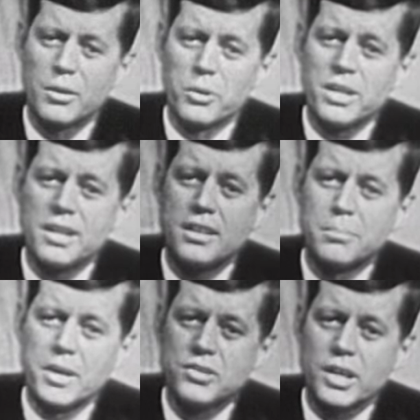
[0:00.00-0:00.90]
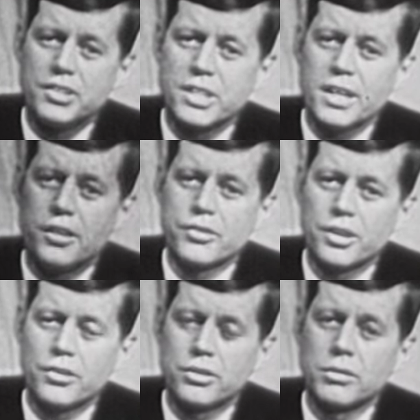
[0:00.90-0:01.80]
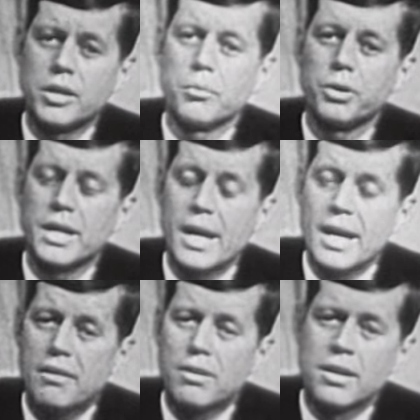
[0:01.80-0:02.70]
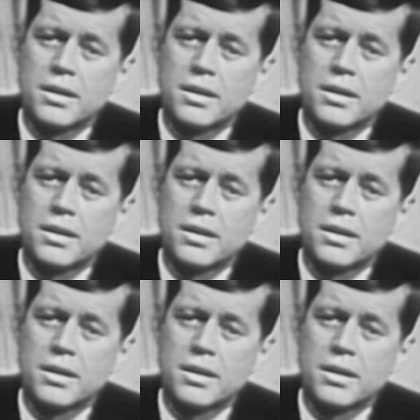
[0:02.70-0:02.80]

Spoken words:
we need the best educated citizenry that we have,